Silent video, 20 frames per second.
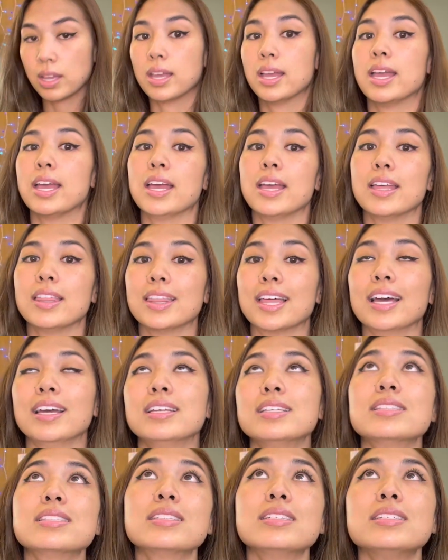And that
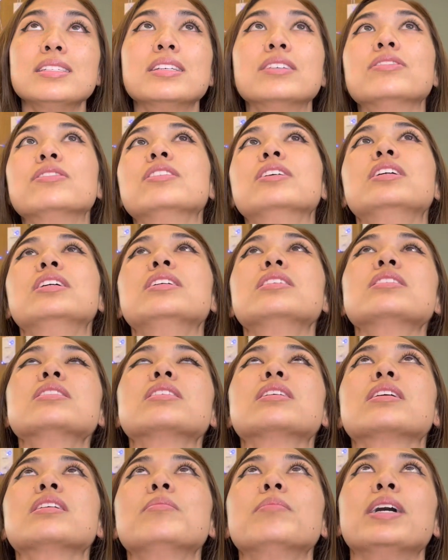is the difference.
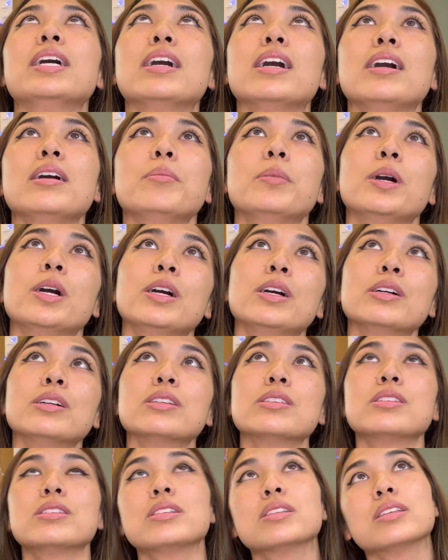Look at my
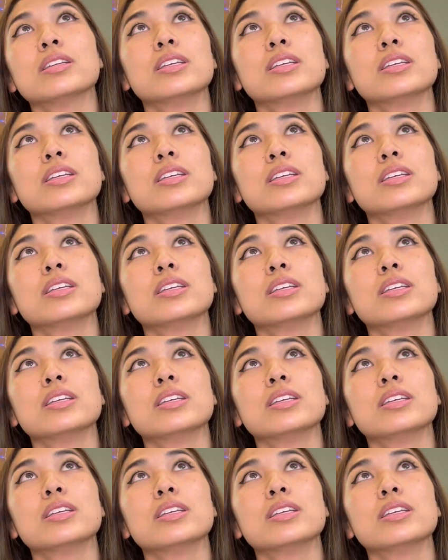eyeballs